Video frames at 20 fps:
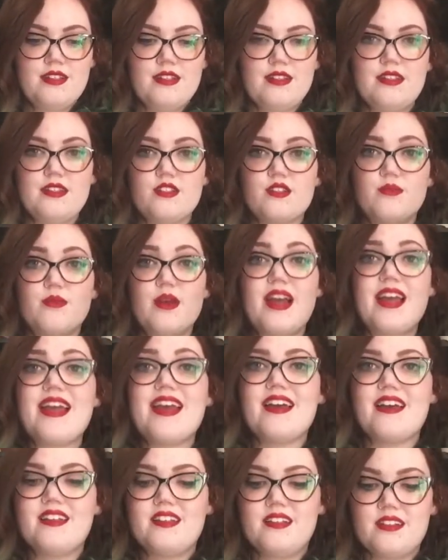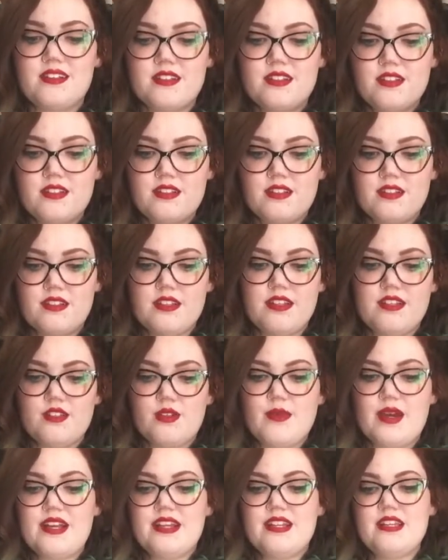these are my hands, these
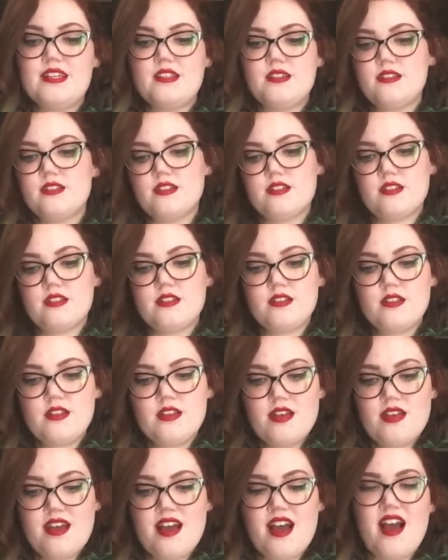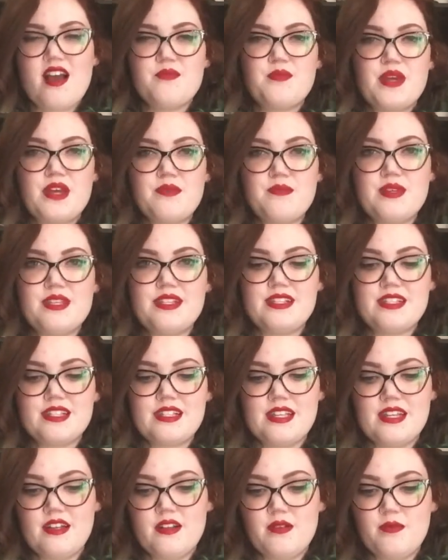are my knees. I may be
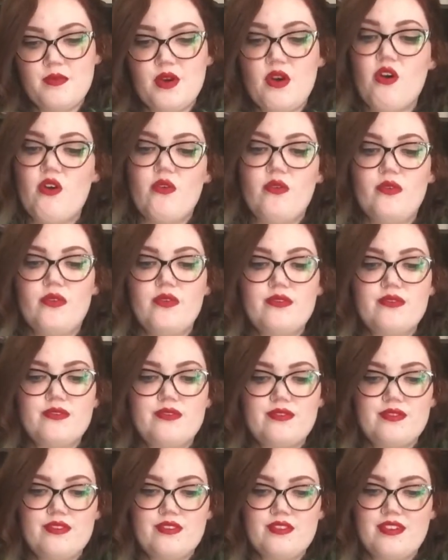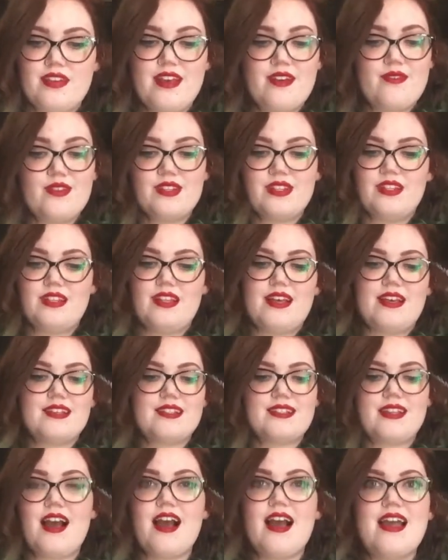skin and bone,
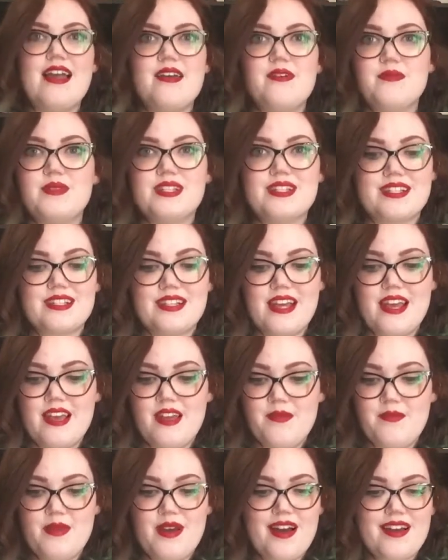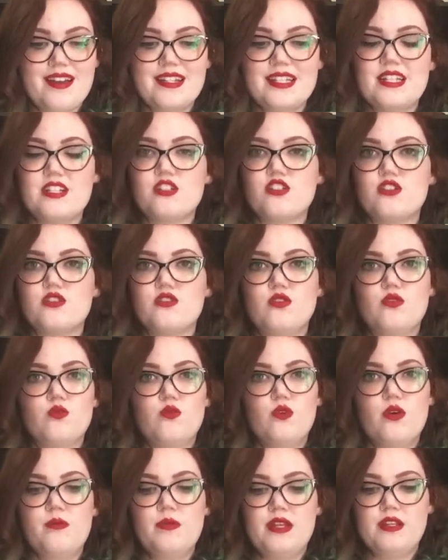nevertheless I am the same identical
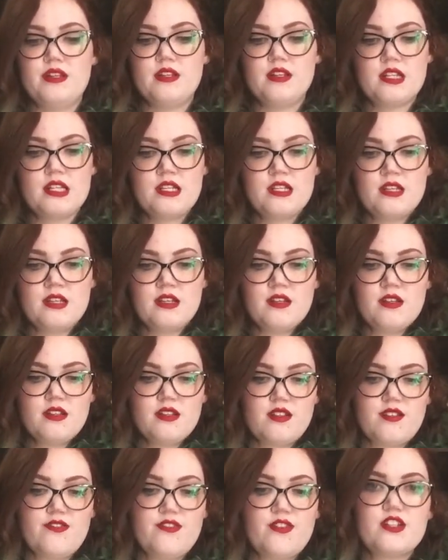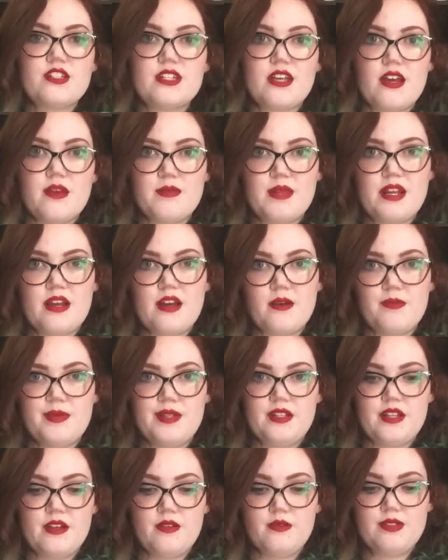woman. The first time it
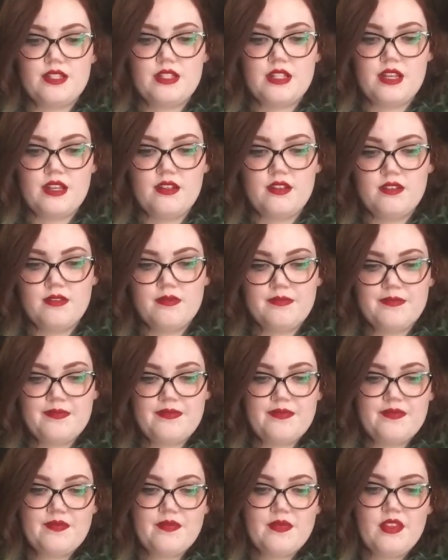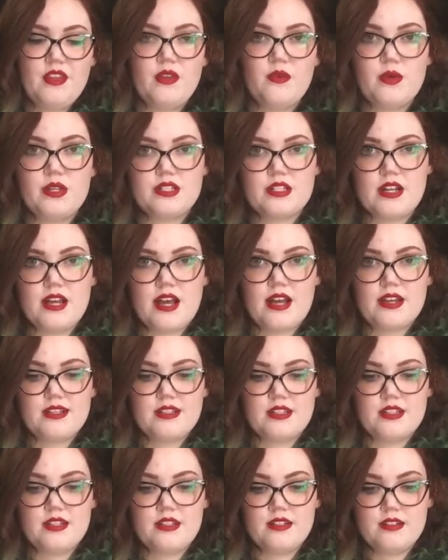happened I was 10. It was an
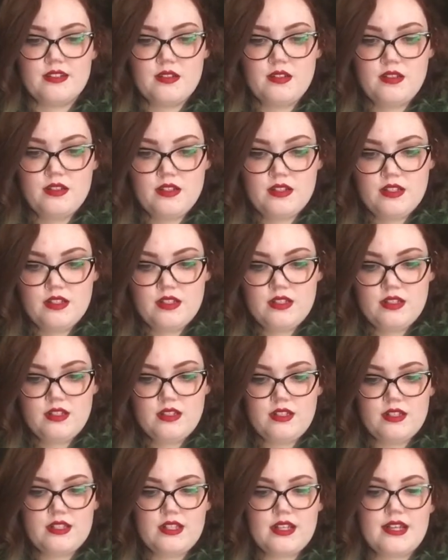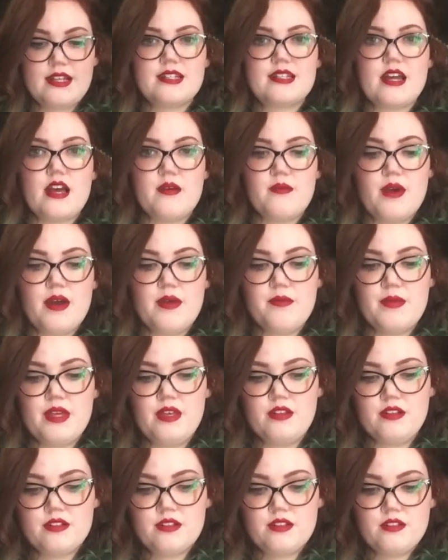accident. The second time I meant